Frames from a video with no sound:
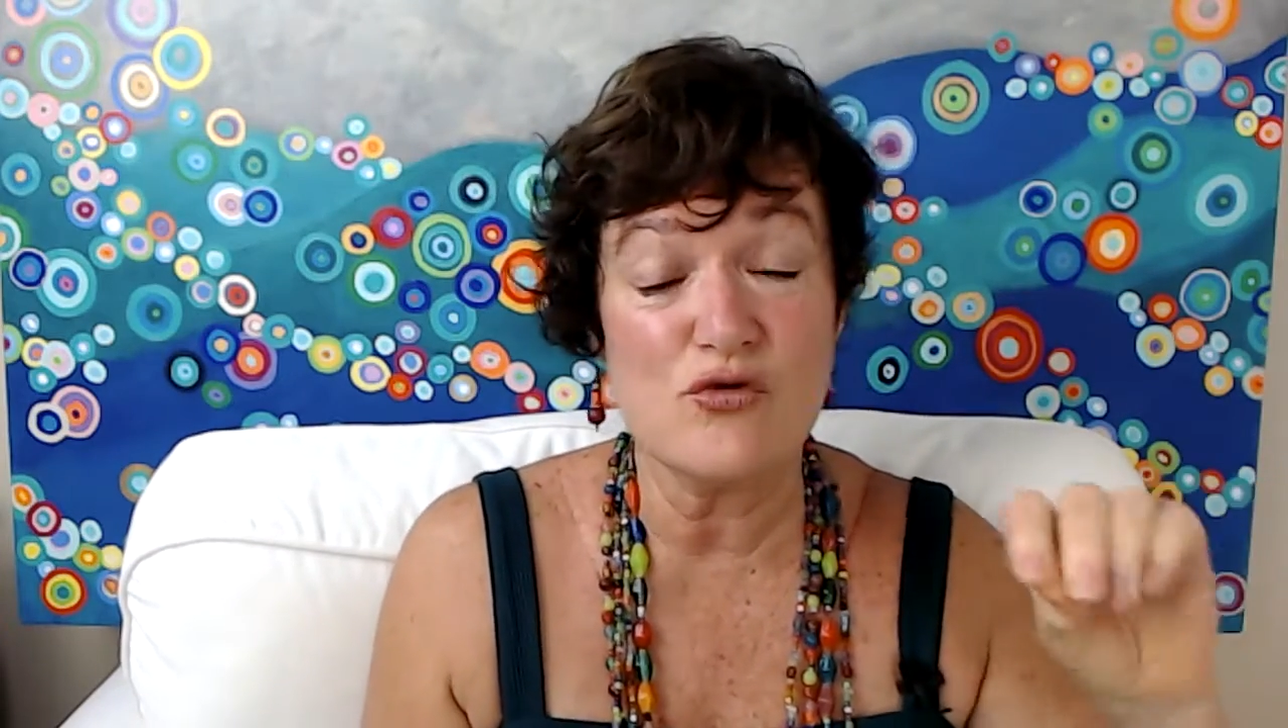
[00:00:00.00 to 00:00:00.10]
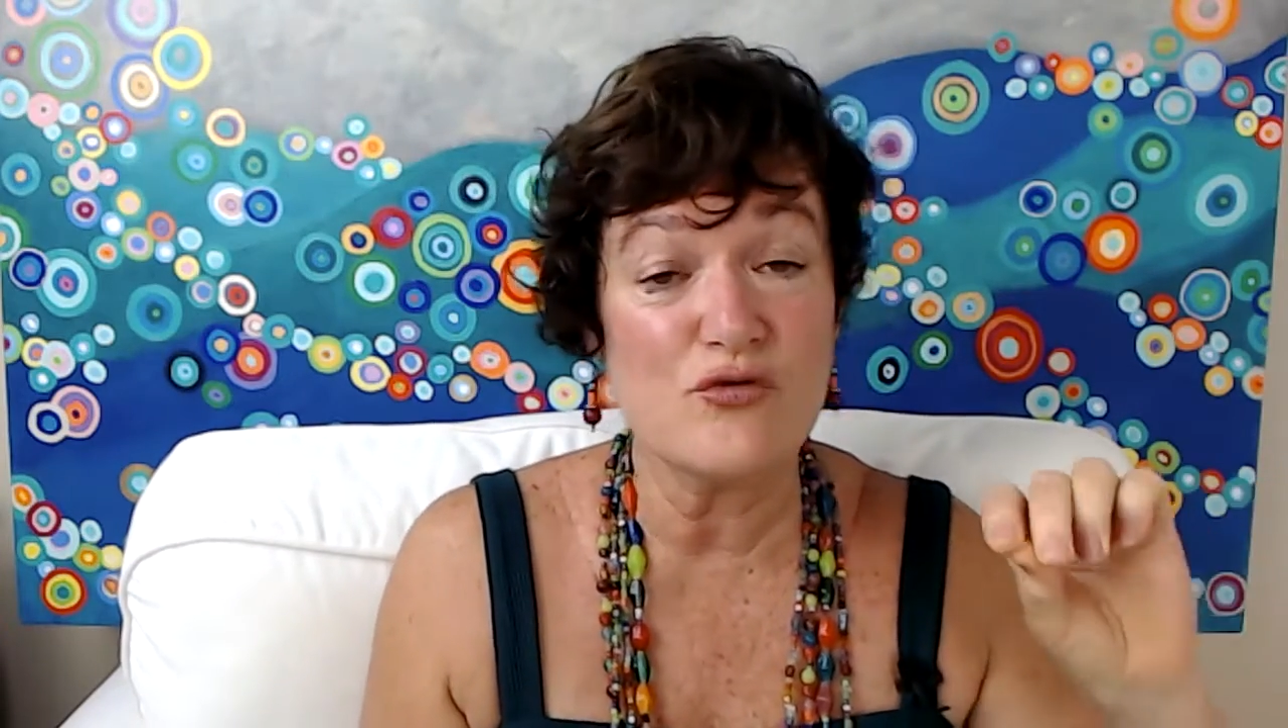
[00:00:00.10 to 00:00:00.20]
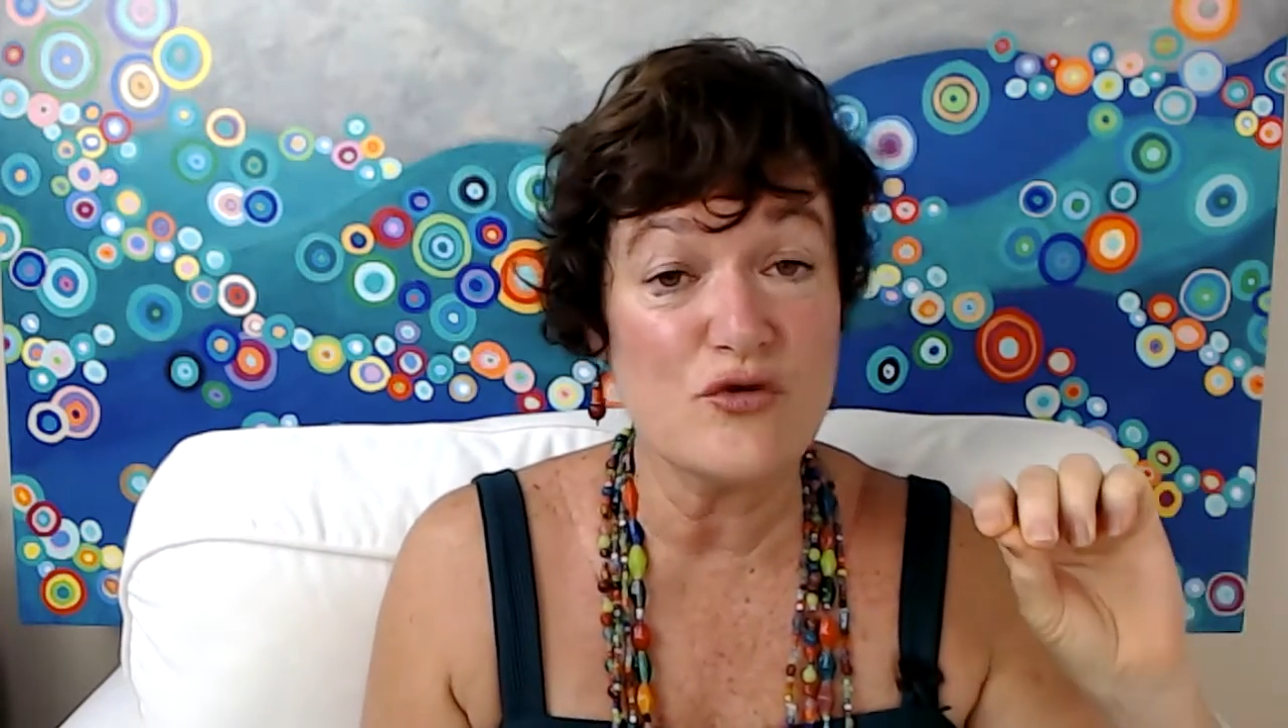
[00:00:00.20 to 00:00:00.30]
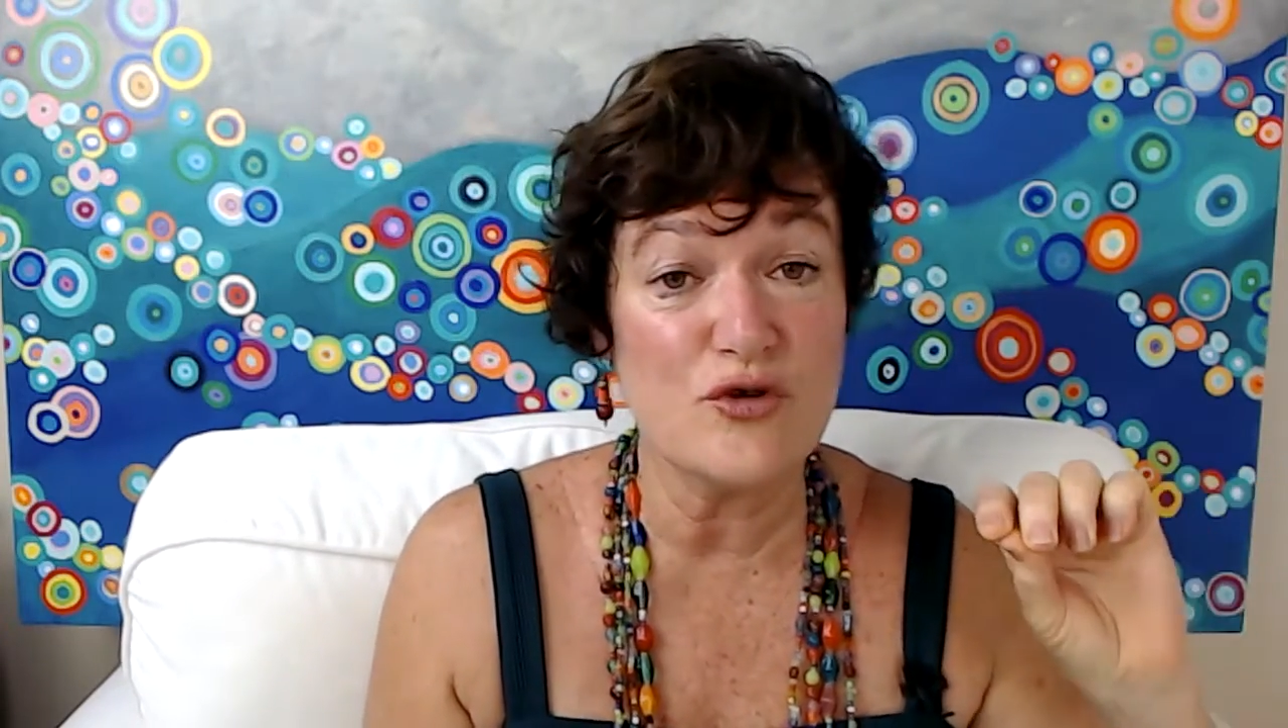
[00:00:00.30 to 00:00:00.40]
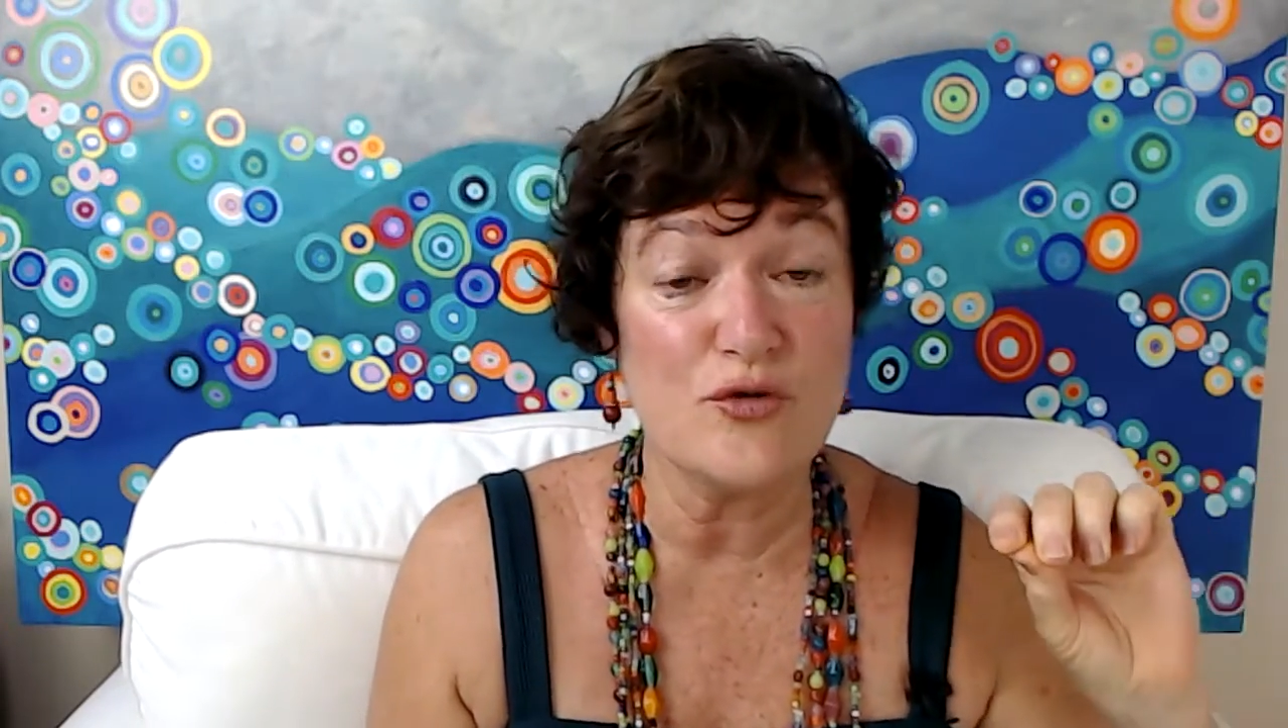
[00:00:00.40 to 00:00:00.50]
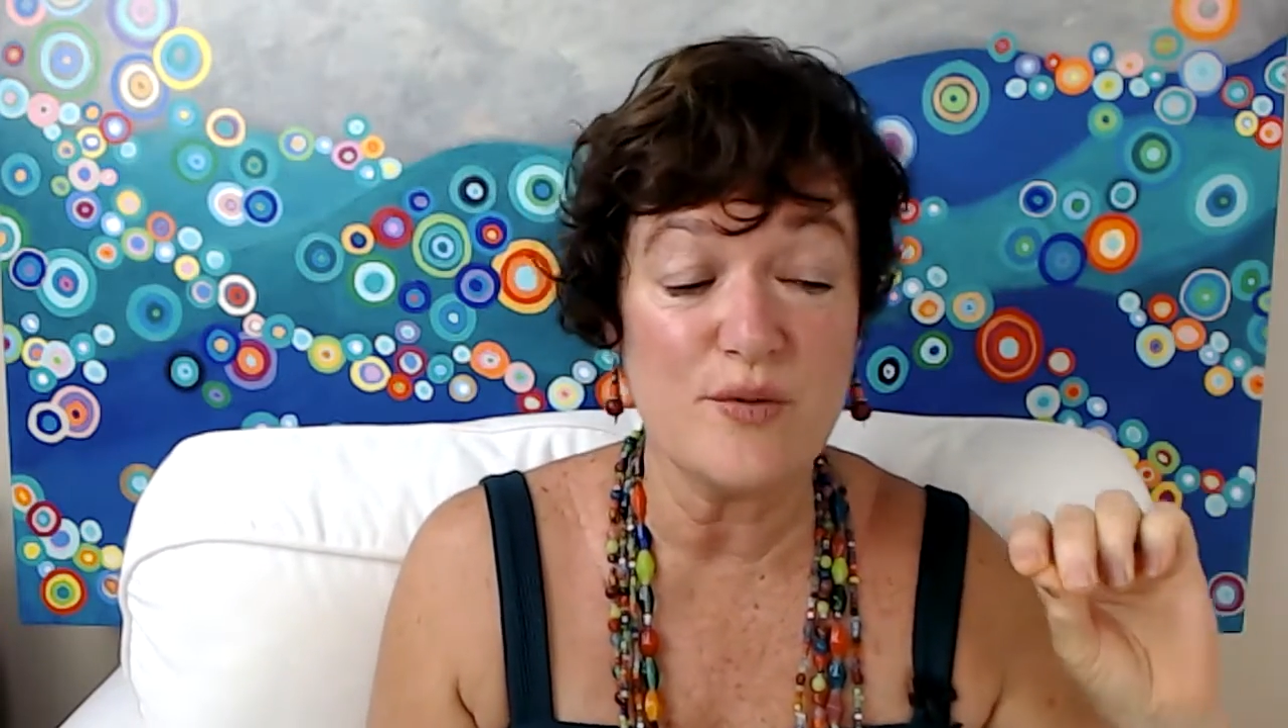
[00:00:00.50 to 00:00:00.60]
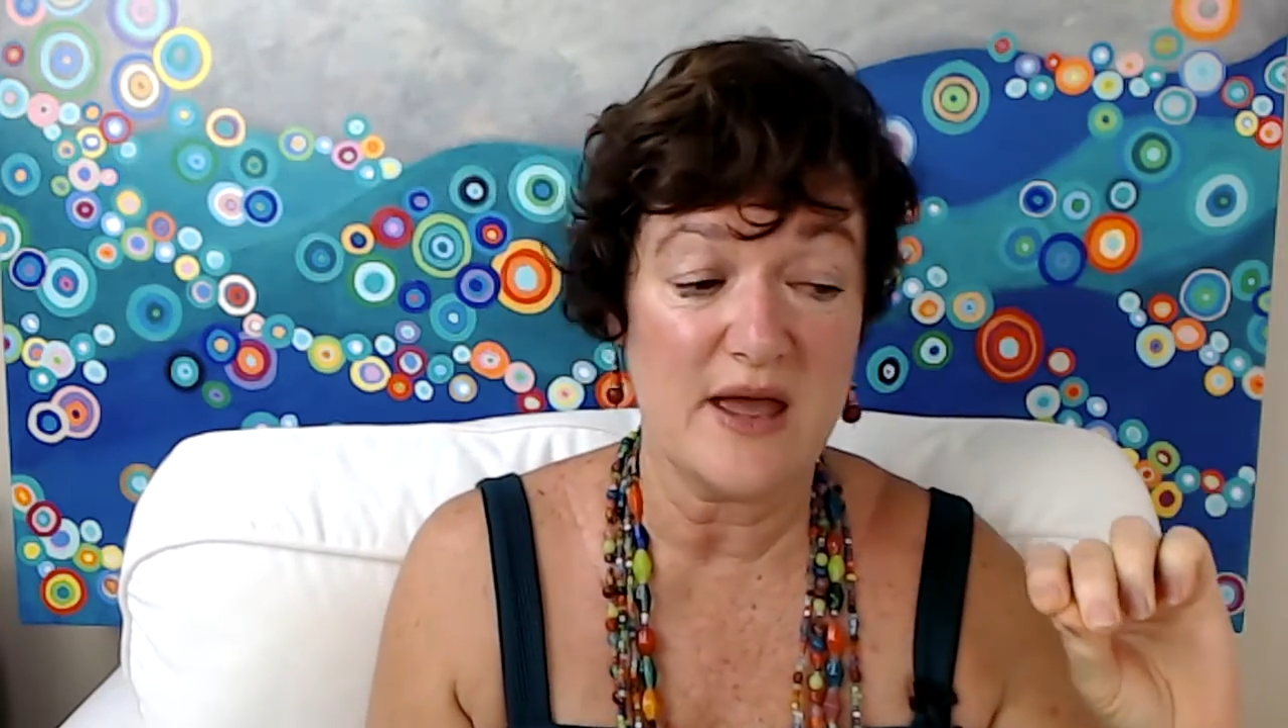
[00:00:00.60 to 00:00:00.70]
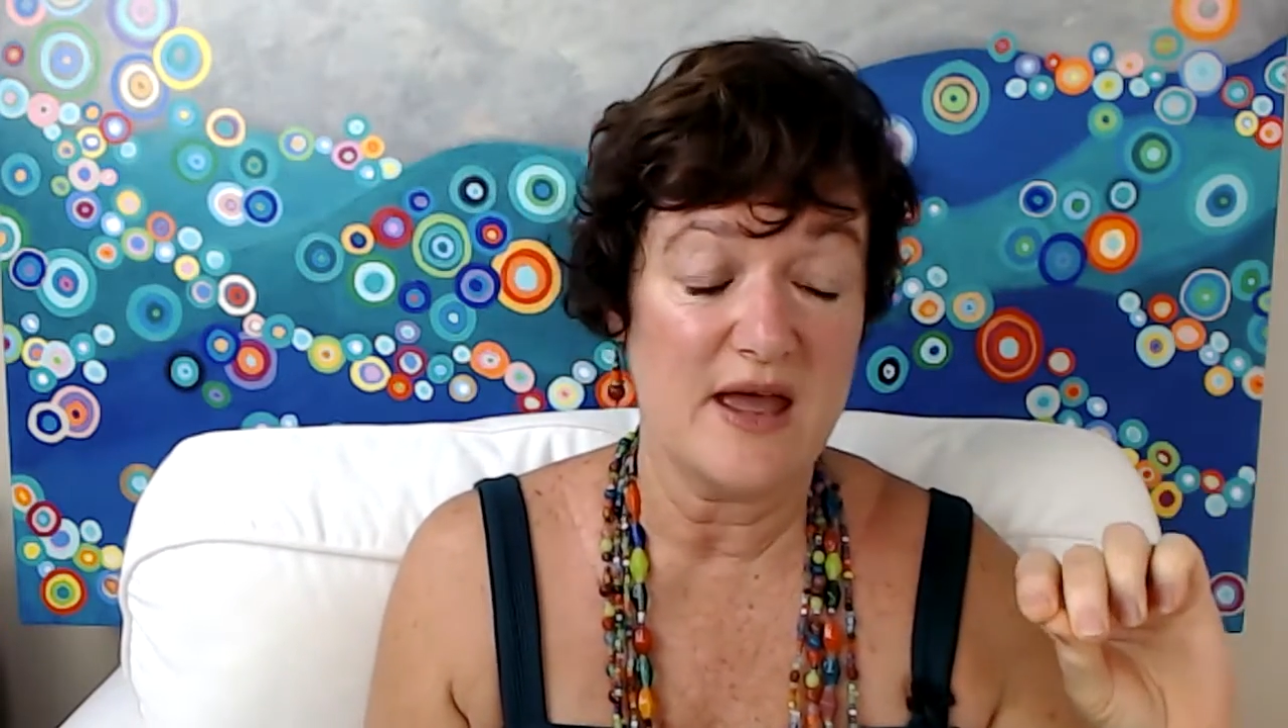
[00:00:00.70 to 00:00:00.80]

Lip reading: group,